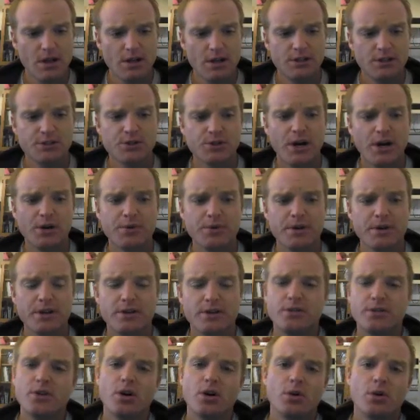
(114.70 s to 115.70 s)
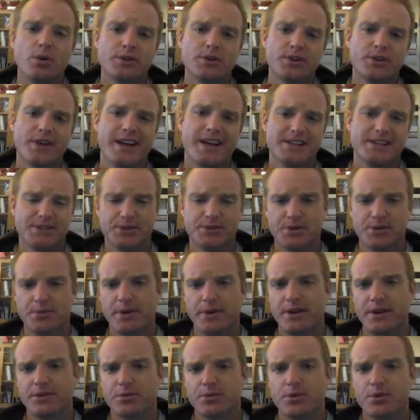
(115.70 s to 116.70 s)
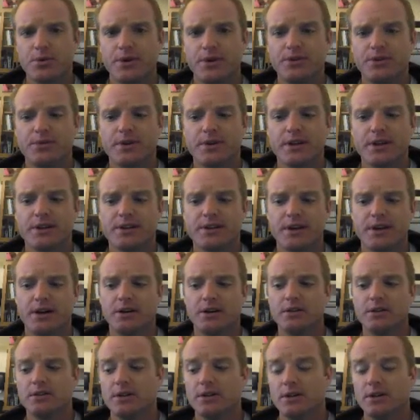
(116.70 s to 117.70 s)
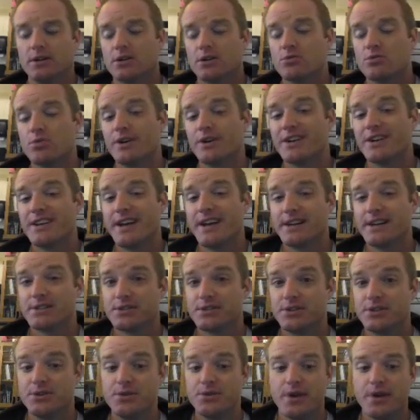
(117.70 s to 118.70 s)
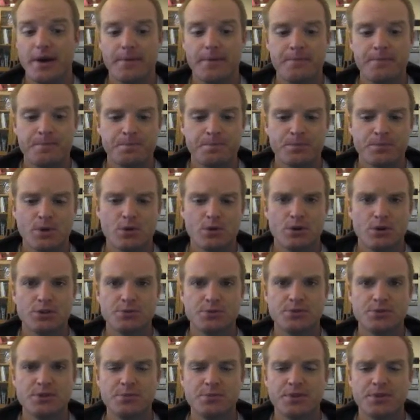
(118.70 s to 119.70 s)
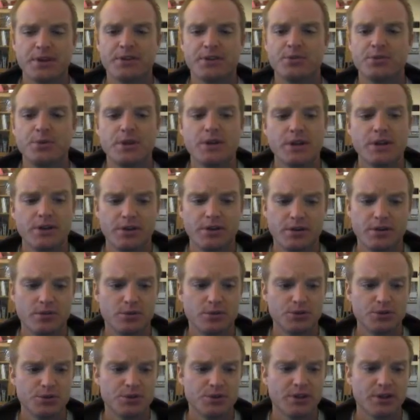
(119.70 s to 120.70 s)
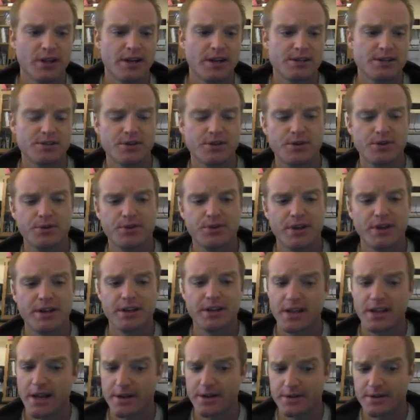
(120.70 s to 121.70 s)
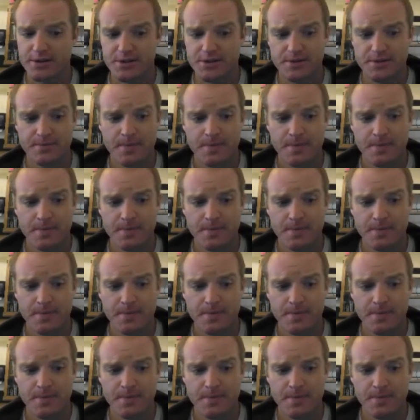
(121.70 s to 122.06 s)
So how do we know what's an acid or a base? What are ways we can tell or run tests to do that? Well, some simple things we can do, we'll do in class, are use indicators.